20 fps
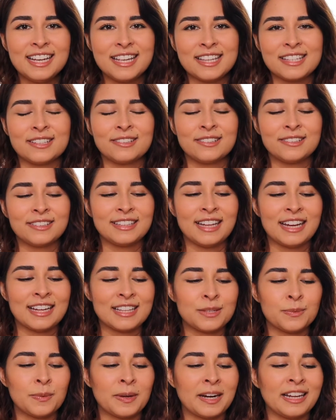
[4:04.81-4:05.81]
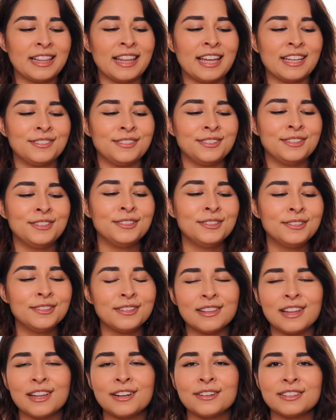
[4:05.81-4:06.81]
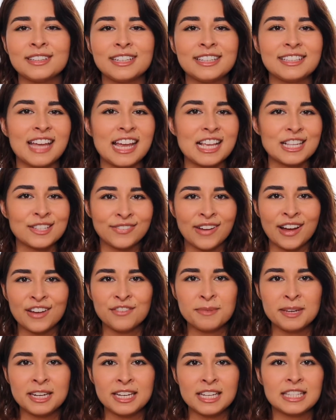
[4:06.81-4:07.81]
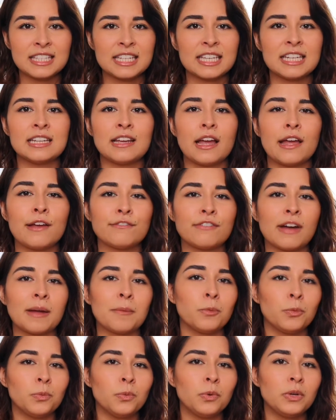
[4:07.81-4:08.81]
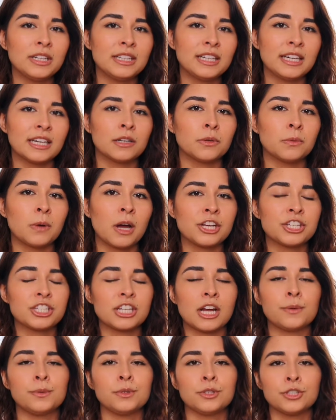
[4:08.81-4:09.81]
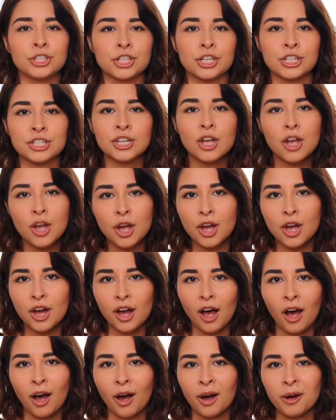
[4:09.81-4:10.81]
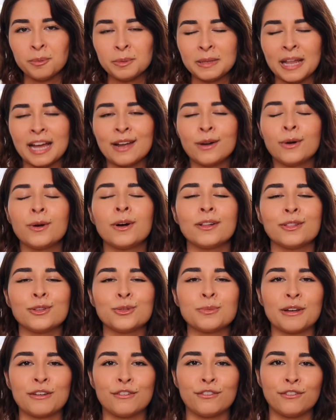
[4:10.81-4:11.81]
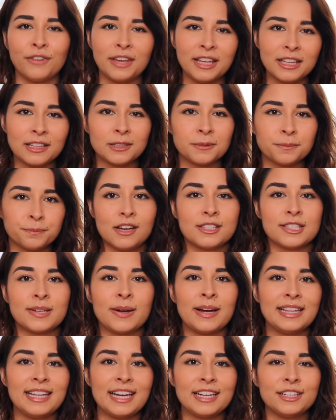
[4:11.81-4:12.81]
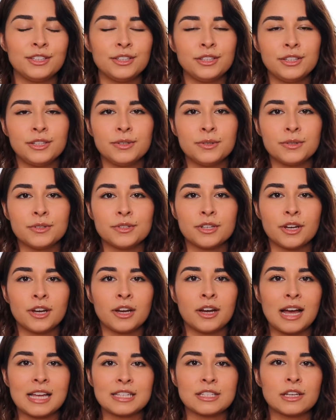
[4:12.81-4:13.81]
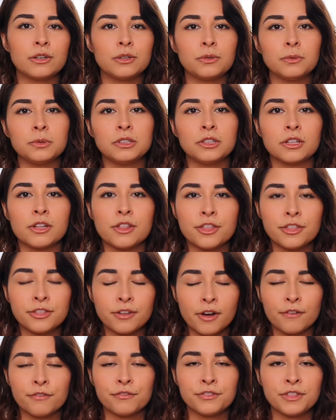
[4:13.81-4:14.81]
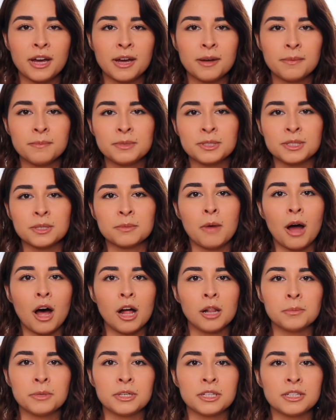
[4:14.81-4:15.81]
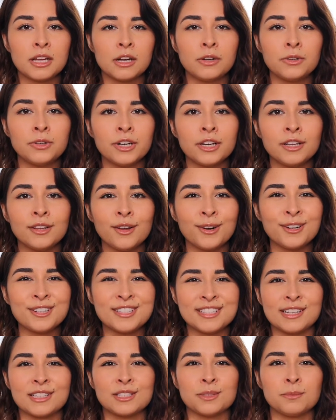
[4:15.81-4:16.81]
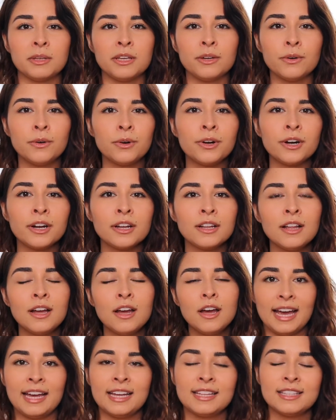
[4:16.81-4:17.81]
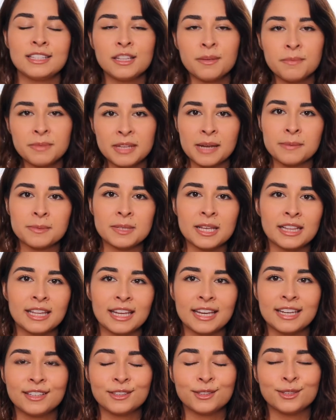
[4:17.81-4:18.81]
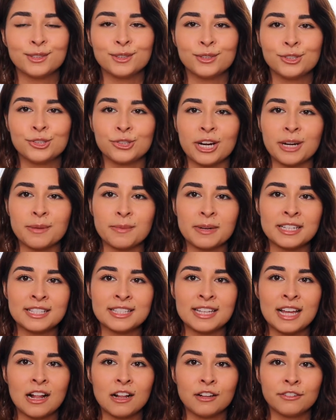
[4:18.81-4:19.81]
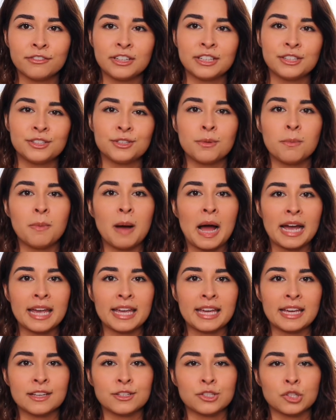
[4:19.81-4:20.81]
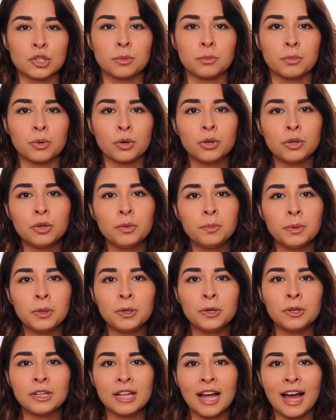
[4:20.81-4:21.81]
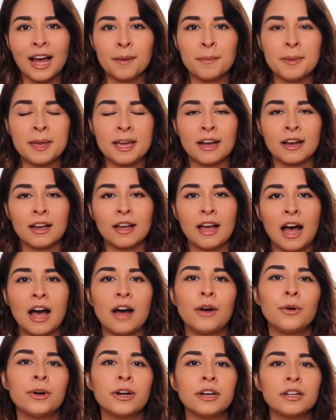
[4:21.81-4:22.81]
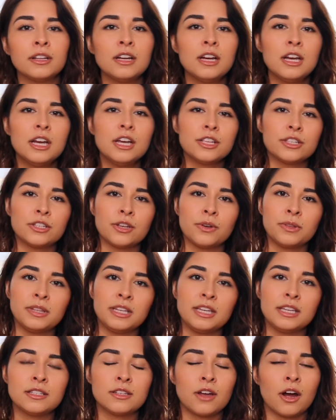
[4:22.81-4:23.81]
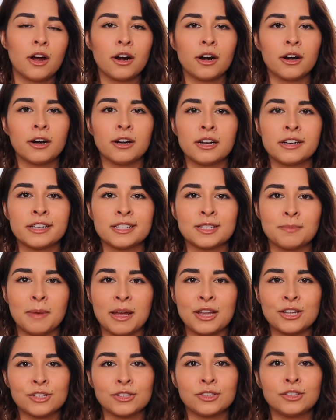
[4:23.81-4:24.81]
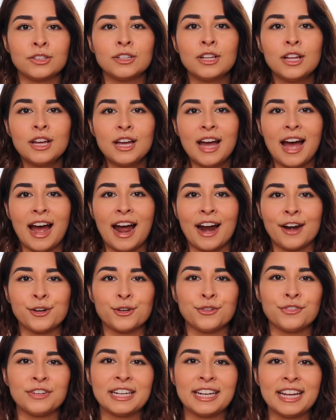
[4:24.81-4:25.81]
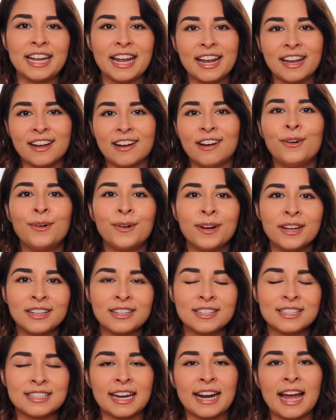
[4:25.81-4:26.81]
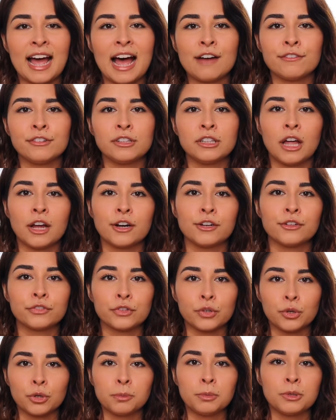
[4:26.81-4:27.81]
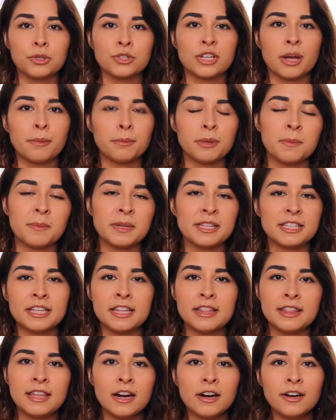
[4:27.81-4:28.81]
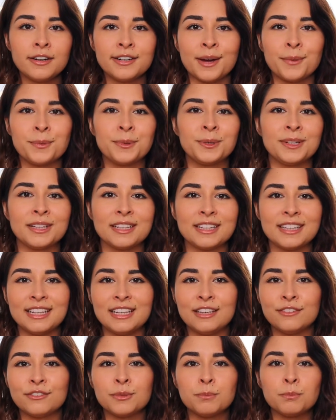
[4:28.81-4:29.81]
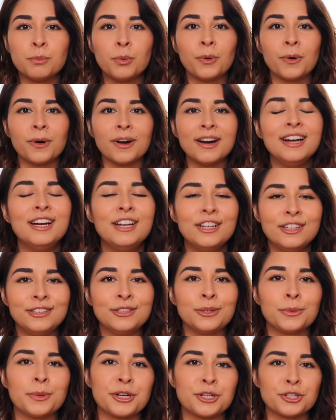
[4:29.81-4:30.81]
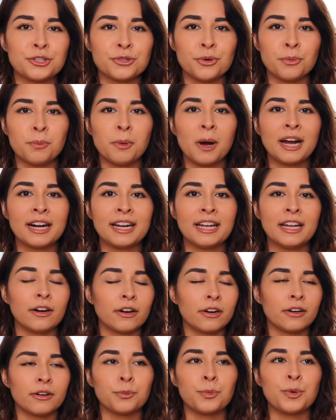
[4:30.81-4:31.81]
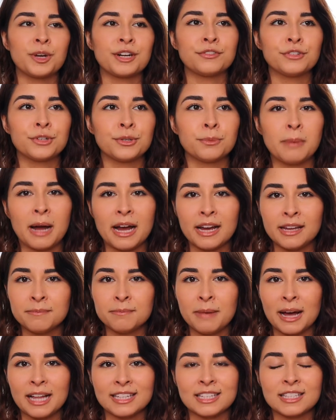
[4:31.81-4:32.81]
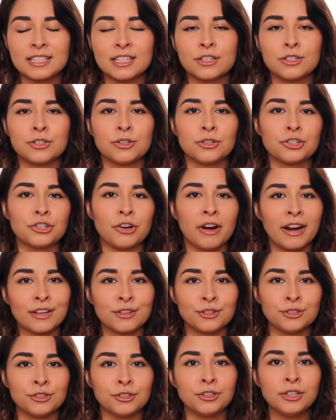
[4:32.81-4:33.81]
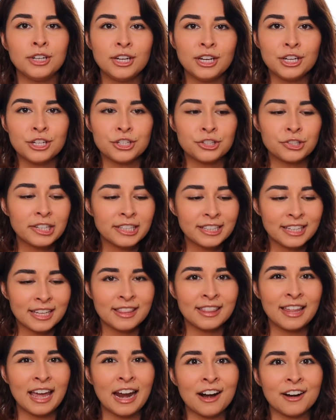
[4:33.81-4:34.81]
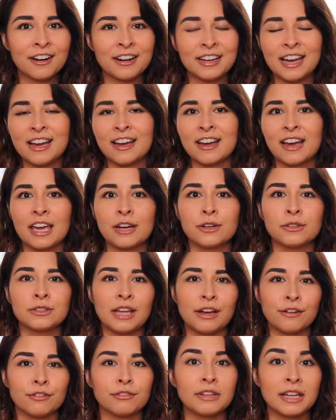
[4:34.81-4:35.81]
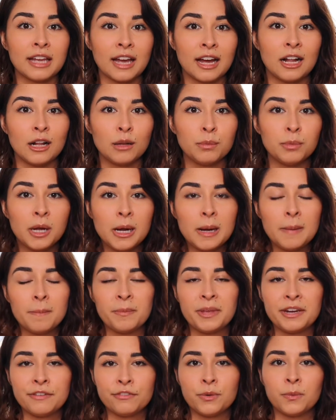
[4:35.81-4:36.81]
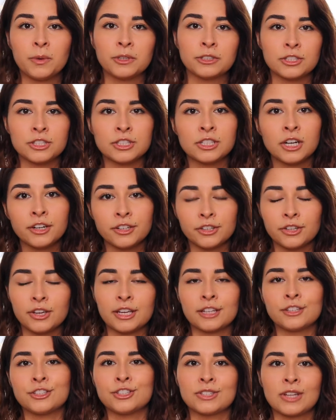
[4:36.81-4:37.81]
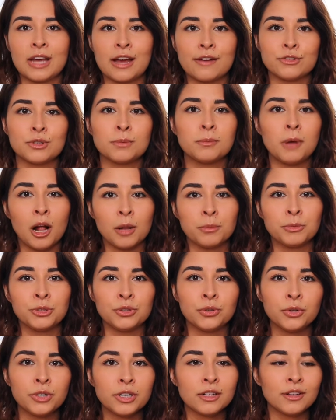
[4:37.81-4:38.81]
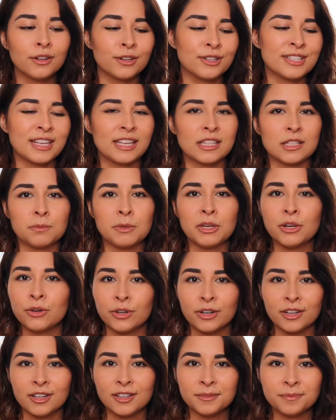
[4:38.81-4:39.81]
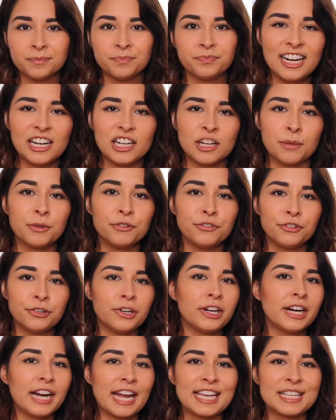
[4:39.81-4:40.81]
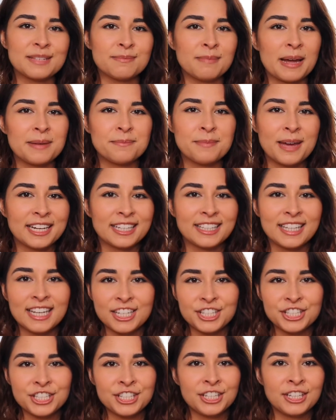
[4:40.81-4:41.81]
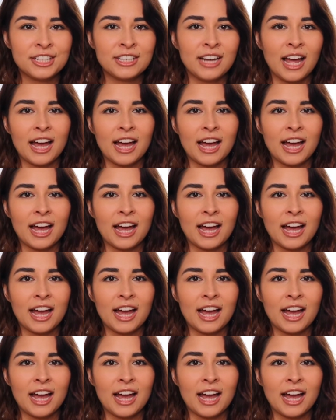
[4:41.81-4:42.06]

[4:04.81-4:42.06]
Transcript: So that's what I like to do. literally takes five minutes, and if I'm really in a rush, I will just uh, apply oil to my feet. So I like to use uh, as a good rule of, of thumb some almond oil or sesame oil and sometimes I like to treat myself into buying some herbal Abhyanga oil. So these are uh, special Ayurvedic oils that have a lot of herbal supplements in there that will even more nourish your body or whatever imbalances you're trying to treat in there. Uh, it'll definitely help. But if you want to start, you can just have some almond oil or sesame oil. Number four is my meditation.